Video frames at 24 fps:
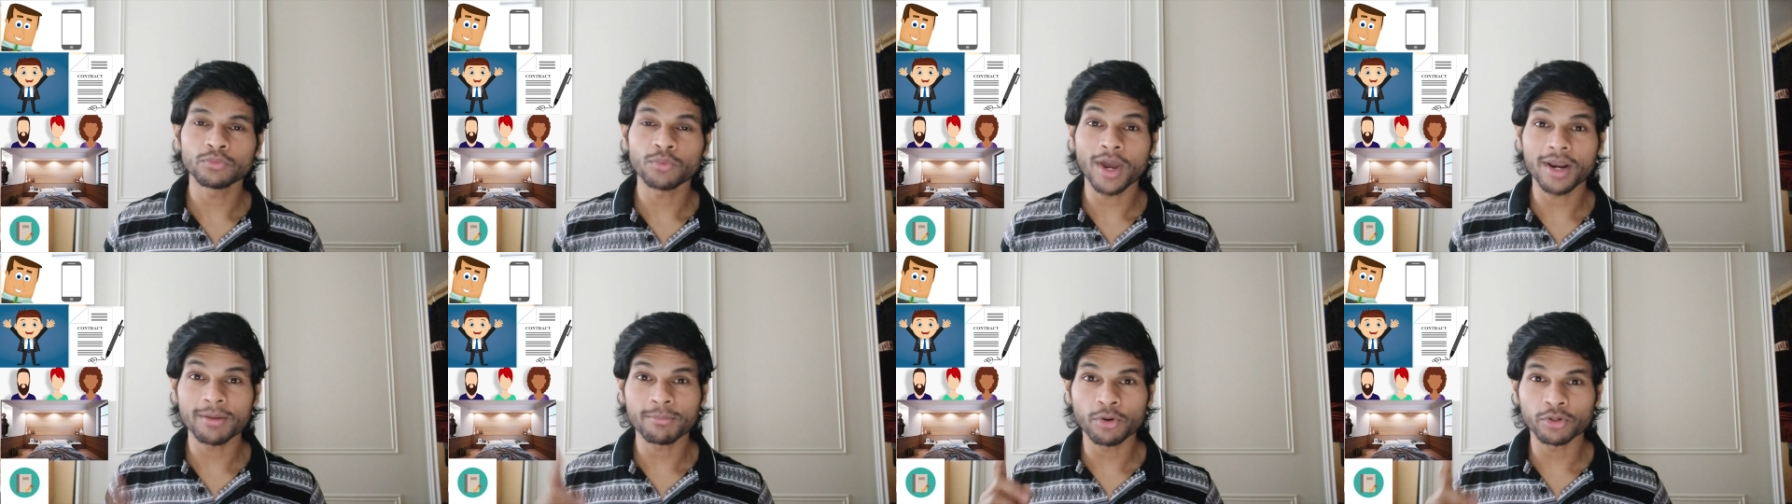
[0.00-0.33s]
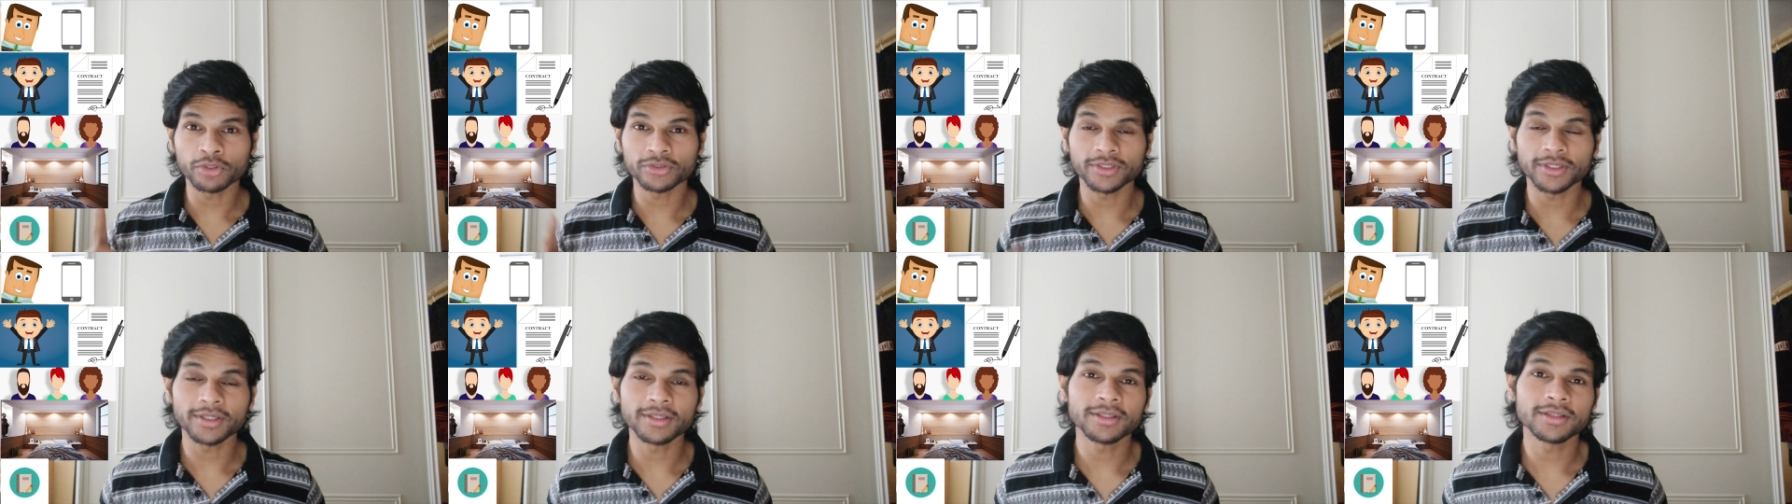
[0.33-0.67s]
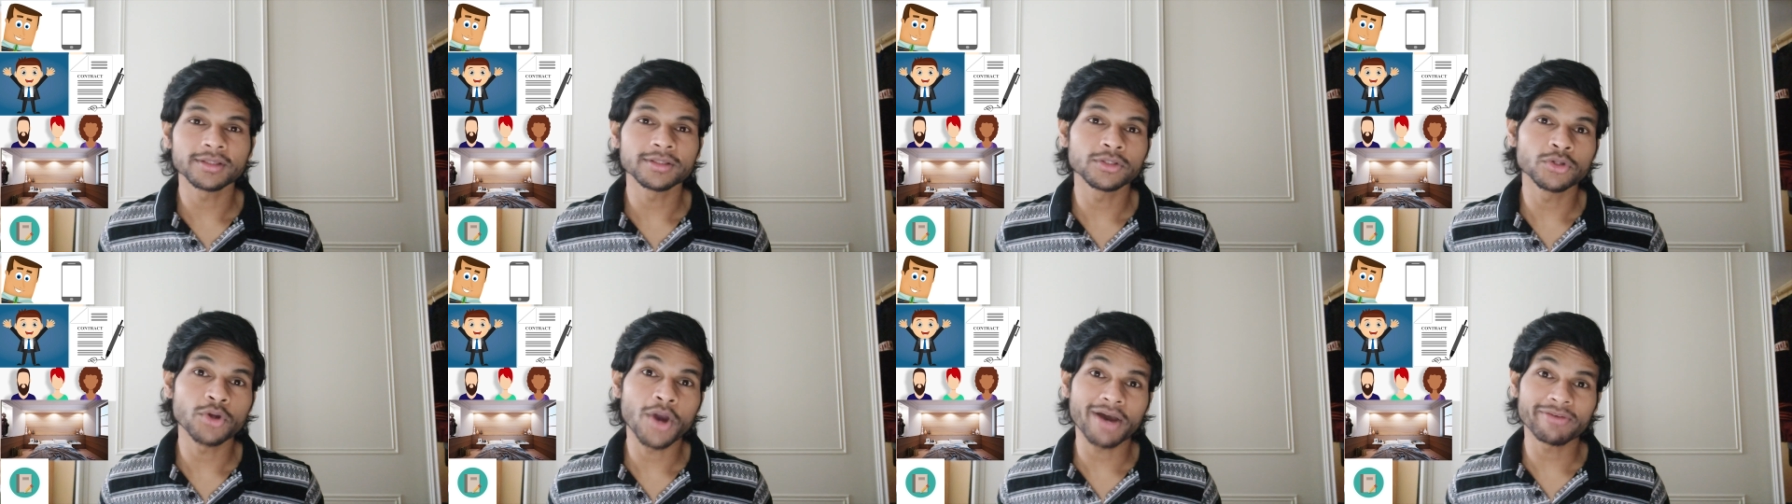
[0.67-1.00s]
one more
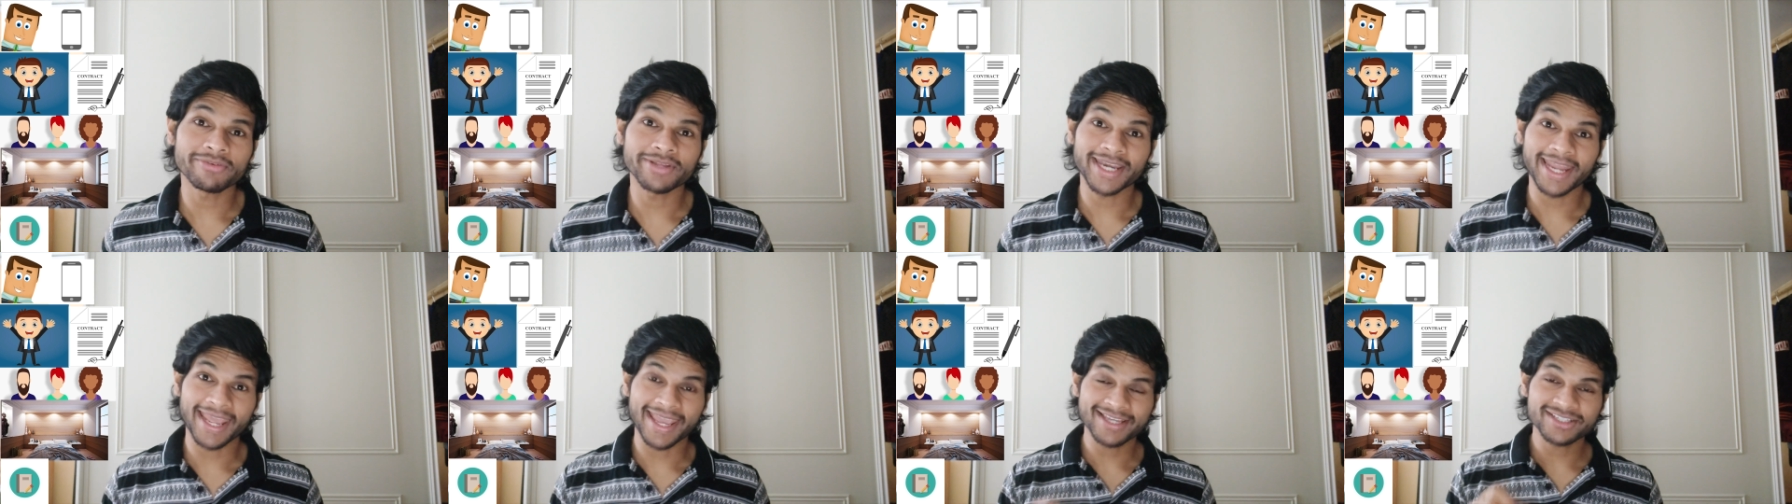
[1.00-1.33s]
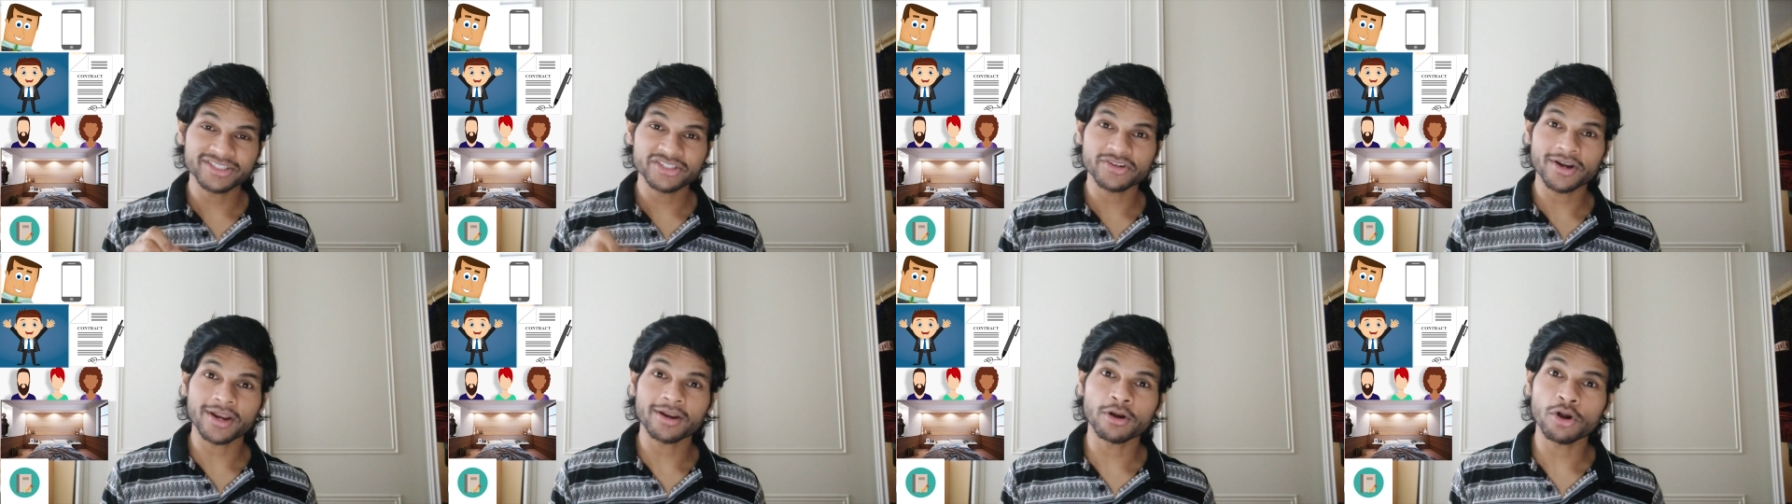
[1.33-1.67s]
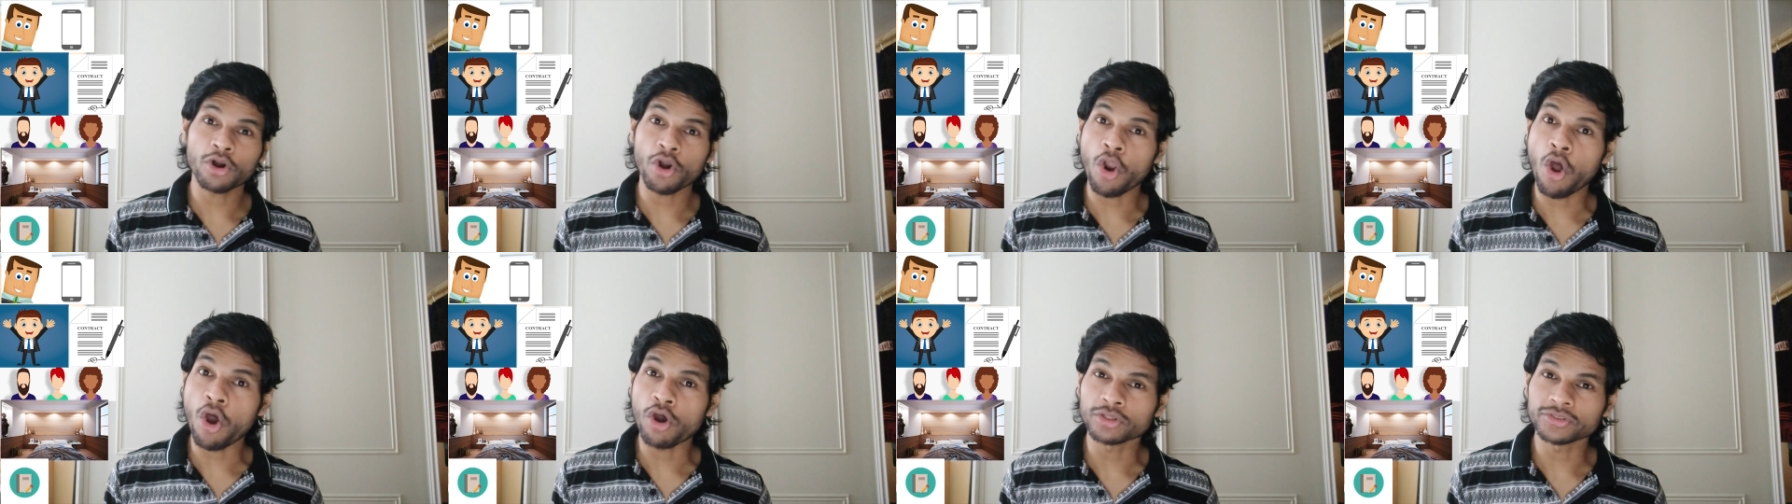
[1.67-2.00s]
thing you have an extra
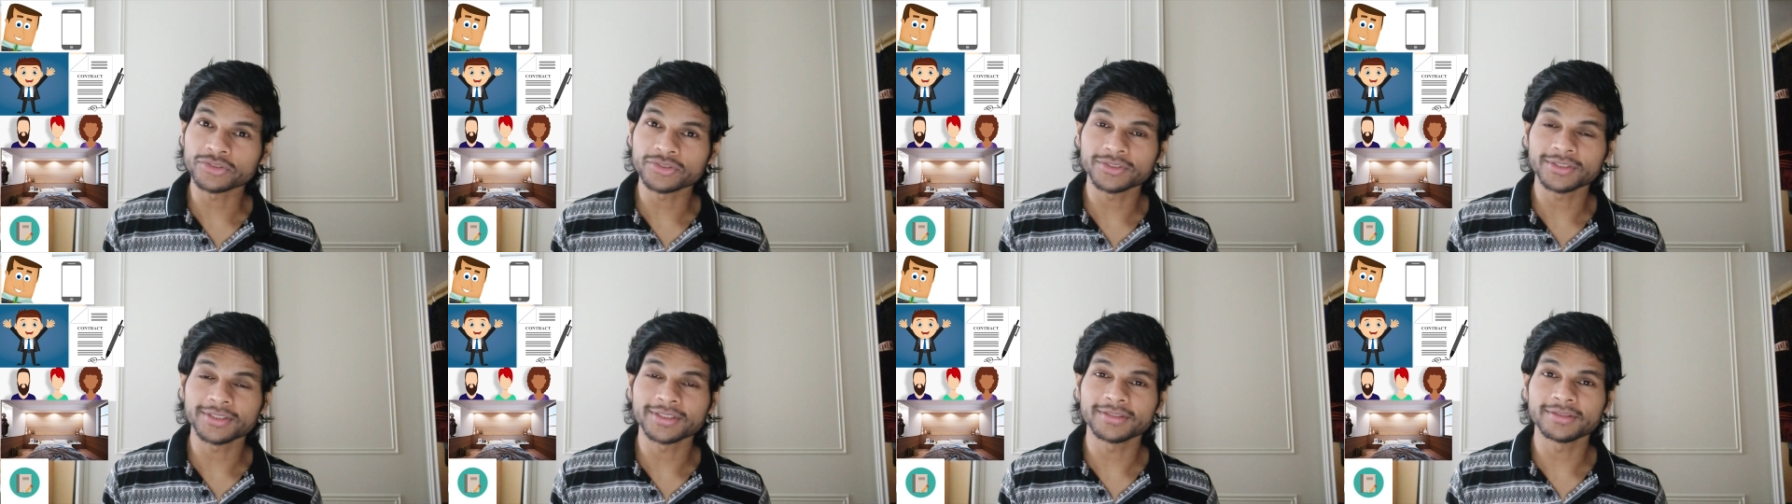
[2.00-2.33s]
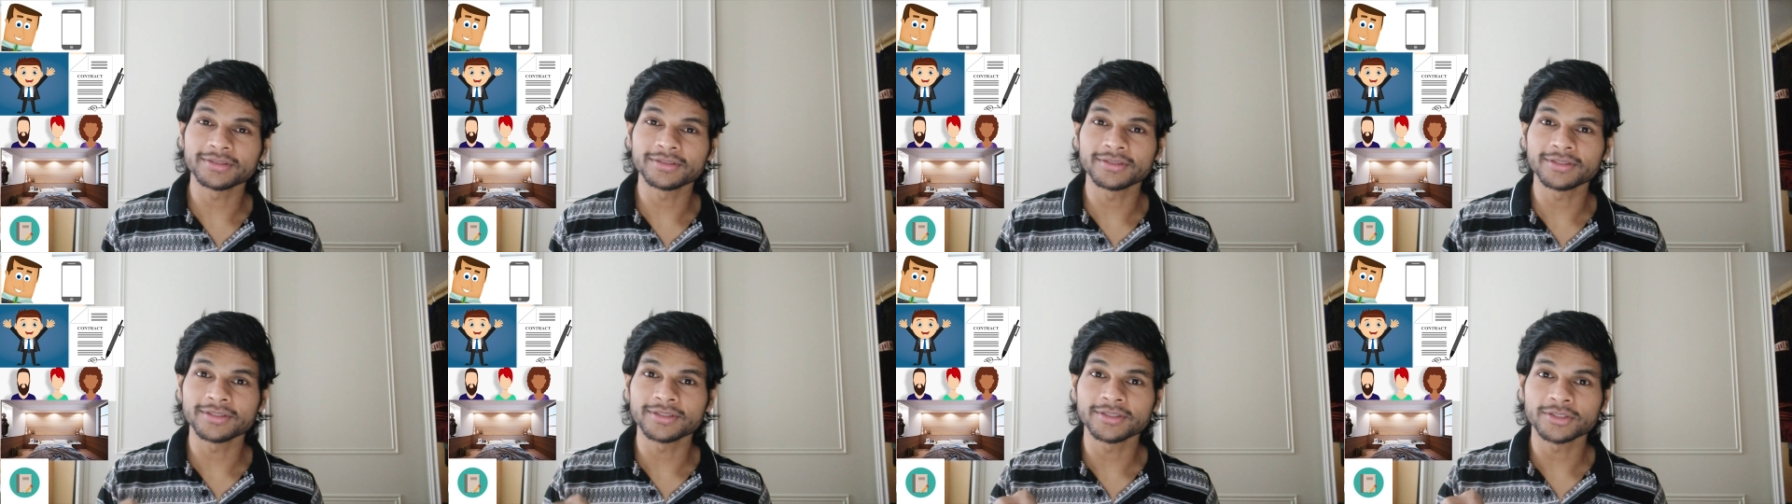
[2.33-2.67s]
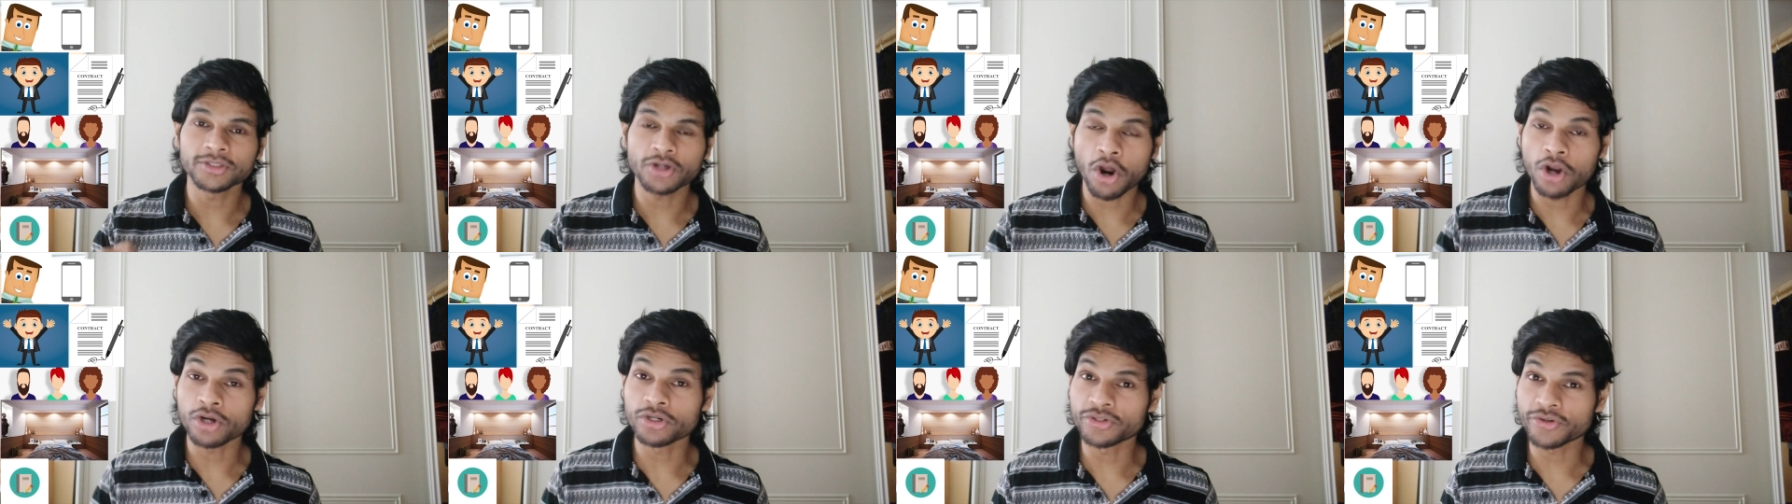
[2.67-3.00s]
clause in the
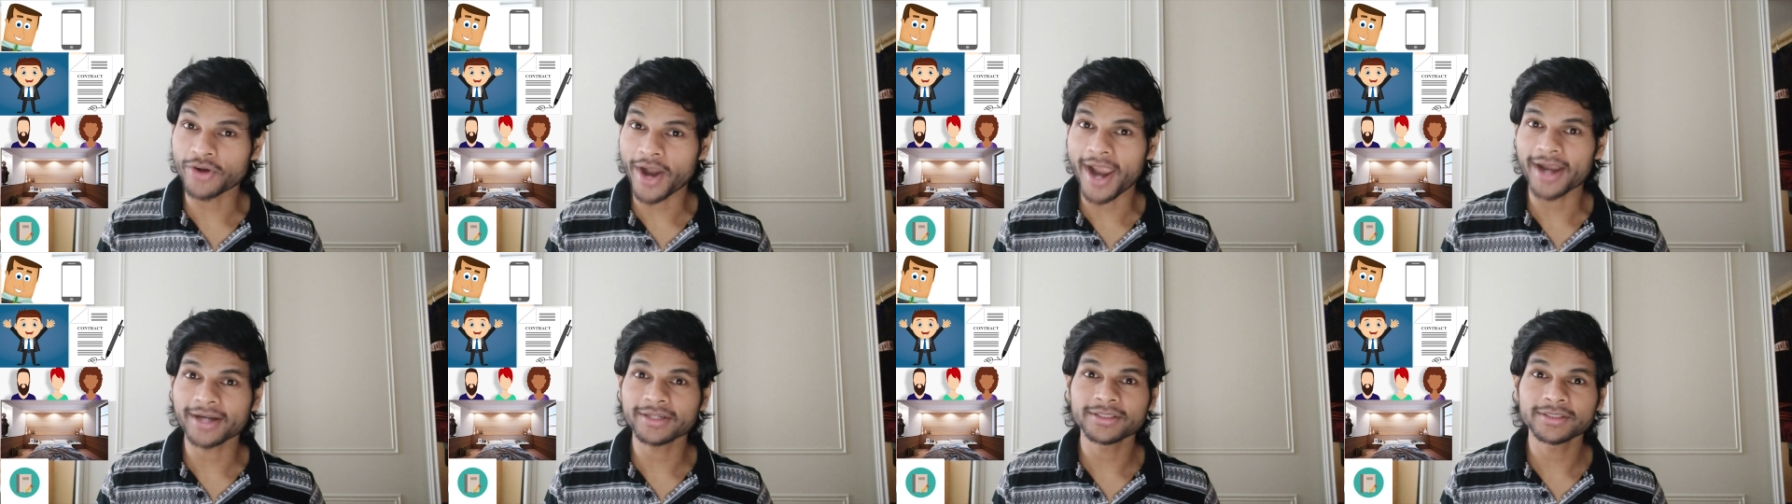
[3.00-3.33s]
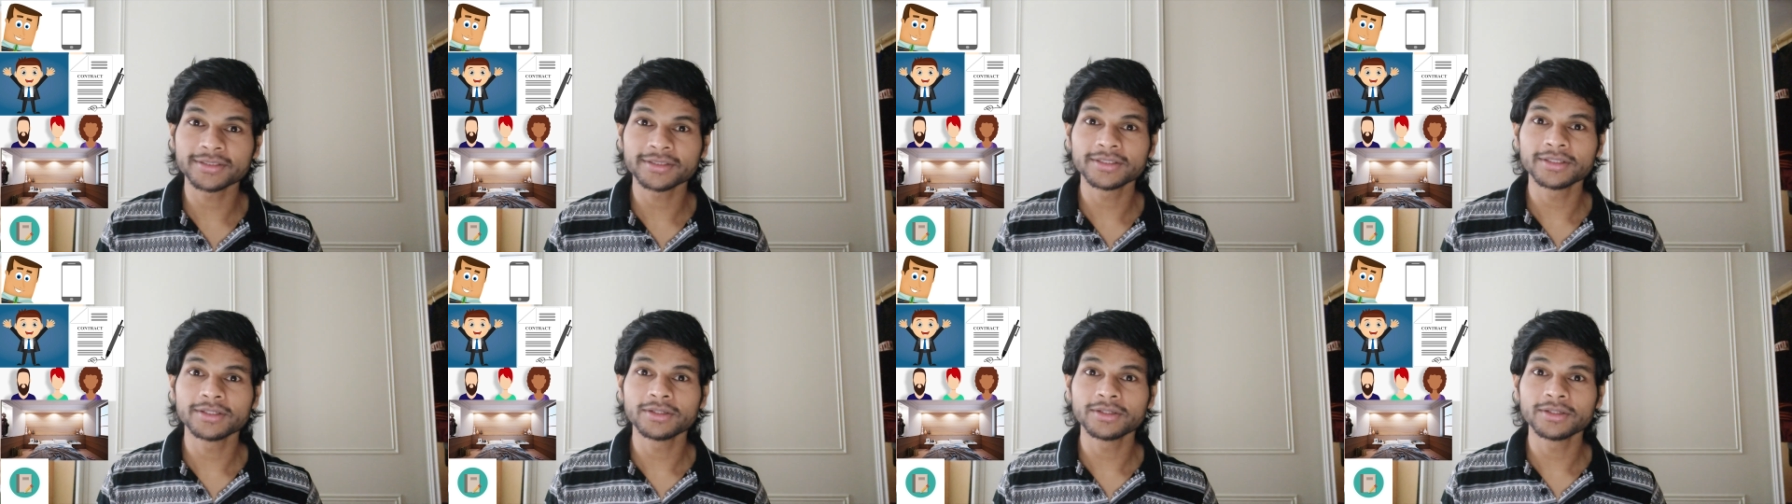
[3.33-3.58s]
contract